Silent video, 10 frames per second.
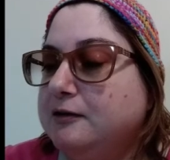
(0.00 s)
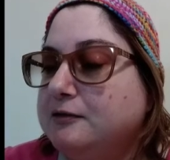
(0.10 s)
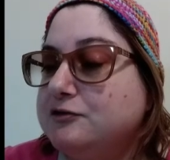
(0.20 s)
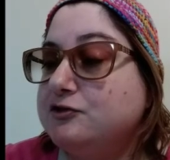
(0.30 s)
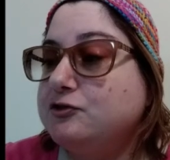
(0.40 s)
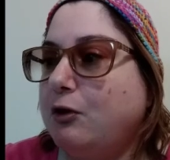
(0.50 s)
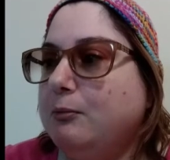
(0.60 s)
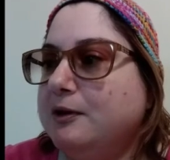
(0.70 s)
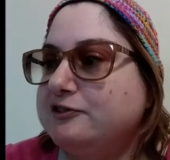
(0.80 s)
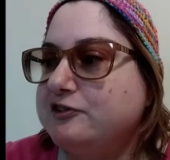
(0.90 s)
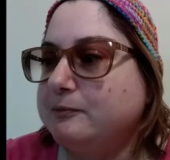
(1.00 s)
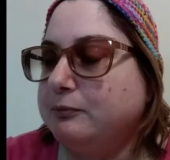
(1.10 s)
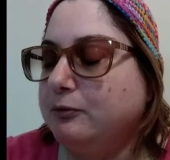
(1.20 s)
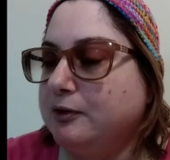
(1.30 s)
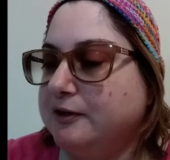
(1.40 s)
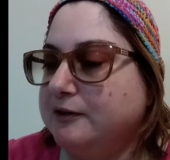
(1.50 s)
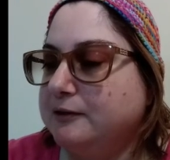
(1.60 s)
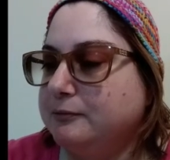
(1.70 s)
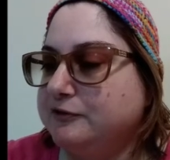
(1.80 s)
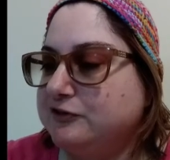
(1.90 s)
so much support,
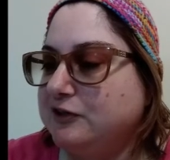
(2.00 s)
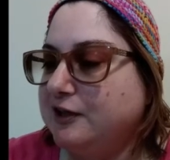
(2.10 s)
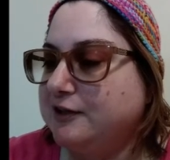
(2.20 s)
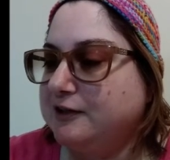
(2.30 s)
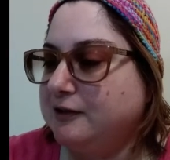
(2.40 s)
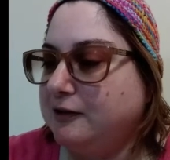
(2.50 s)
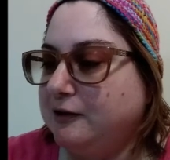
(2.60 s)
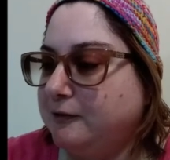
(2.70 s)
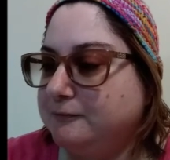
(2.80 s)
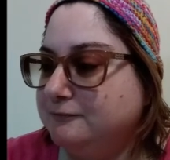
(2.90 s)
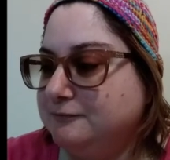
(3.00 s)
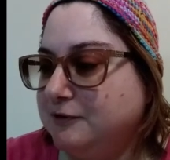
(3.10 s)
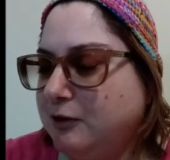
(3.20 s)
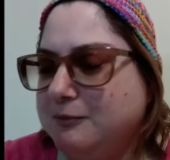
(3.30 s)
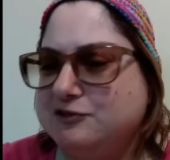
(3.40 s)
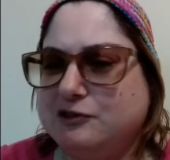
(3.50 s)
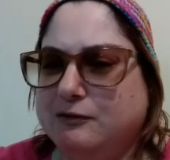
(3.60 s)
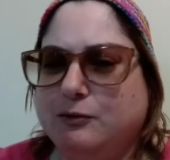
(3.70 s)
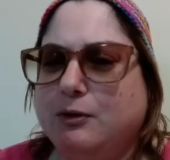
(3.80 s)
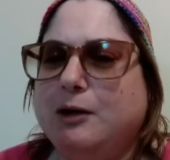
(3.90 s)
it was like almost
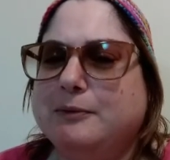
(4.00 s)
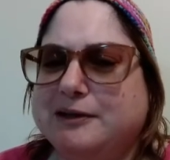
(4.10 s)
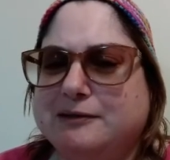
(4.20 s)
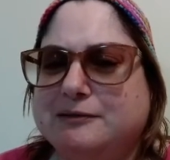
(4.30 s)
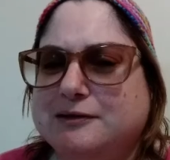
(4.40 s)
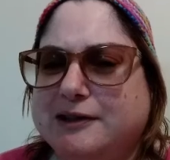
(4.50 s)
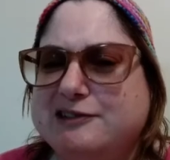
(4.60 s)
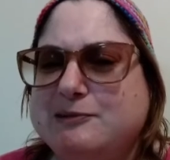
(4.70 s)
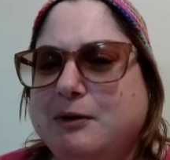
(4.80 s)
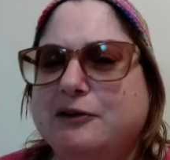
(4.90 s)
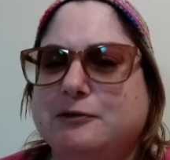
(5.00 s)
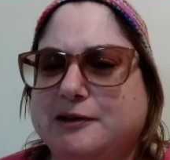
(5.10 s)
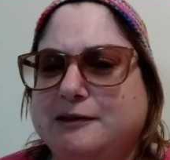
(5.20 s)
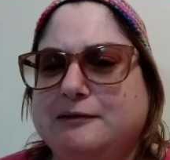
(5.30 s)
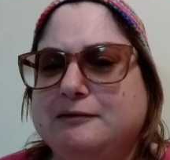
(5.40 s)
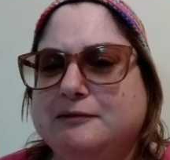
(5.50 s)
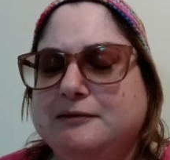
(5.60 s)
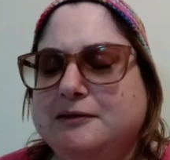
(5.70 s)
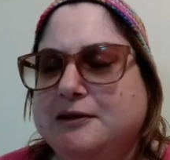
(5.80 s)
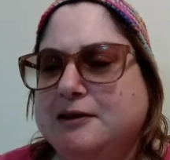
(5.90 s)
overwhelming, like smothering.
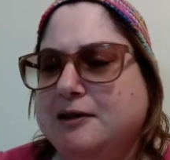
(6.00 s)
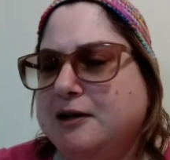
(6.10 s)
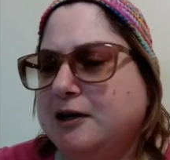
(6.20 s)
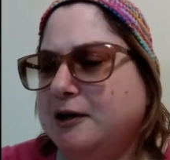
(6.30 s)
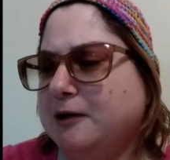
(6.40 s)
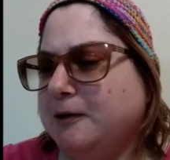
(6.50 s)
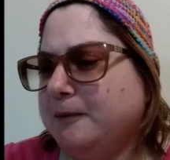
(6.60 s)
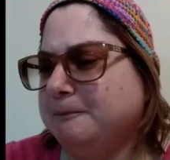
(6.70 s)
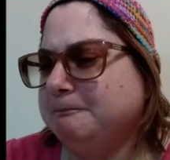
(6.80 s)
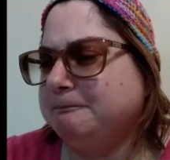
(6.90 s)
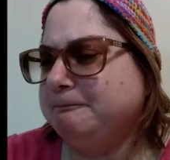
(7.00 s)
And